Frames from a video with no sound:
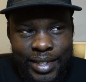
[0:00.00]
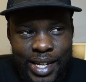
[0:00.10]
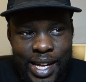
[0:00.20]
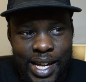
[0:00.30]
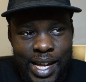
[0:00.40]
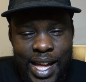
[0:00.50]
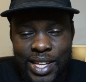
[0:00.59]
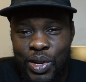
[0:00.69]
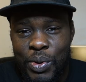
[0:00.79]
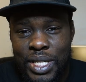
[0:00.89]

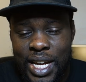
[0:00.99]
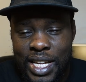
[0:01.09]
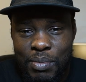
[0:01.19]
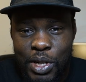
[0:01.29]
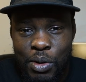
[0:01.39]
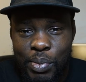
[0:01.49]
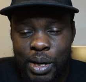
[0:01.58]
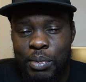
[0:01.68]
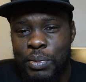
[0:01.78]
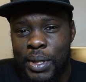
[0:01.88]
as always guys, may your
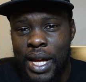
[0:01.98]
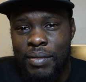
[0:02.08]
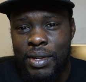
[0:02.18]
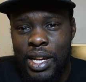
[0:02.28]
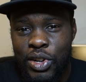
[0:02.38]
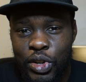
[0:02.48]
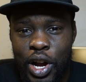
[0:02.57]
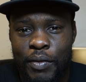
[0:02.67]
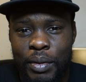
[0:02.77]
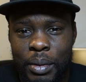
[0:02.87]
barbells be heavy and your
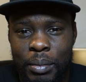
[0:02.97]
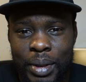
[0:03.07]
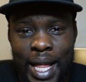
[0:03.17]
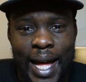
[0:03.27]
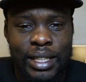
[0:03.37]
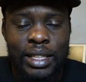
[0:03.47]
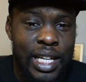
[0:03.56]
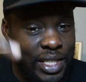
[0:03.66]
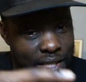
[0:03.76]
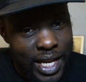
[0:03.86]
coffee be black, and
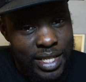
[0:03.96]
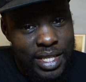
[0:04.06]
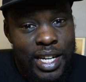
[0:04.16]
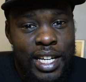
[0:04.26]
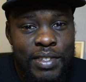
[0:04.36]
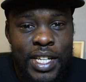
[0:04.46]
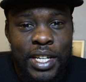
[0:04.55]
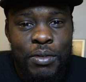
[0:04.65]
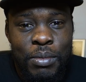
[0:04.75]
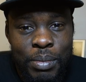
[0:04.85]
I'll see you guys in the next
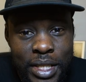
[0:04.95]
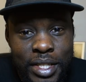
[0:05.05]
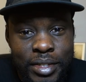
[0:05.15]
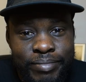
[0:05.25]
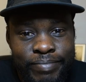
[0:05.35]
video. Peace.